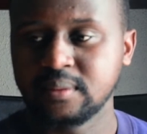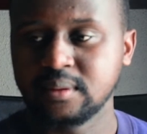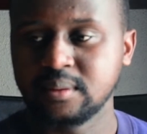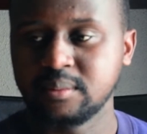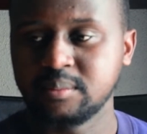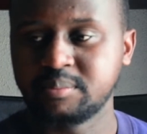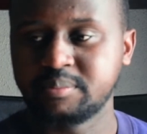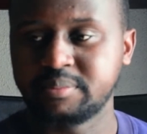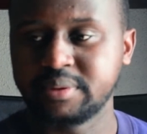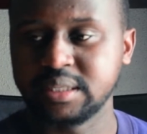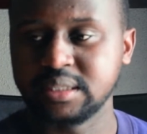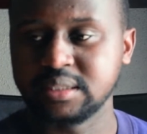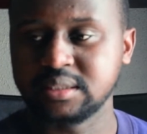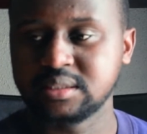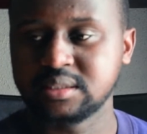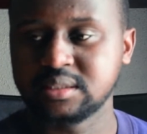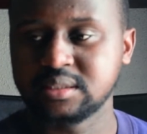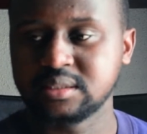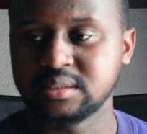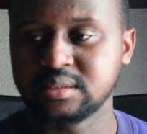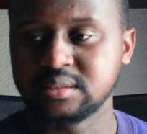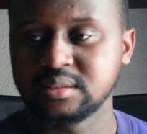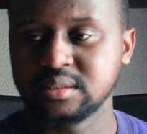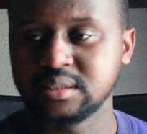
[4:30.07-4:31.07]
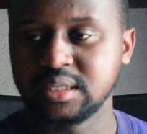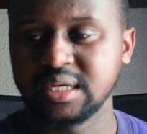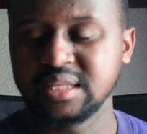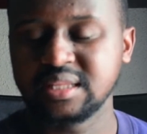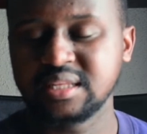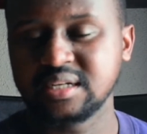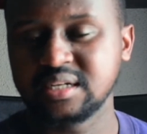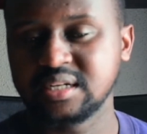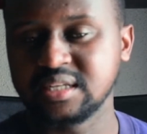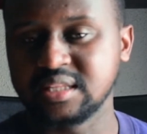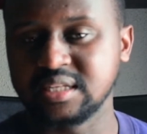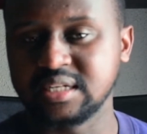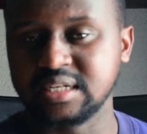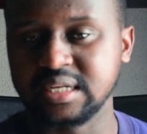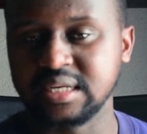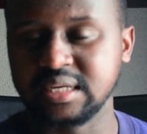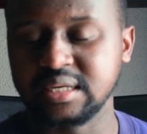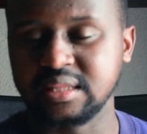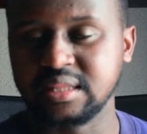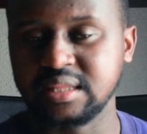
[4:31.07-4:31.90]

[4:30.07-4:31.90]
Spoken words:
But at the end of the day,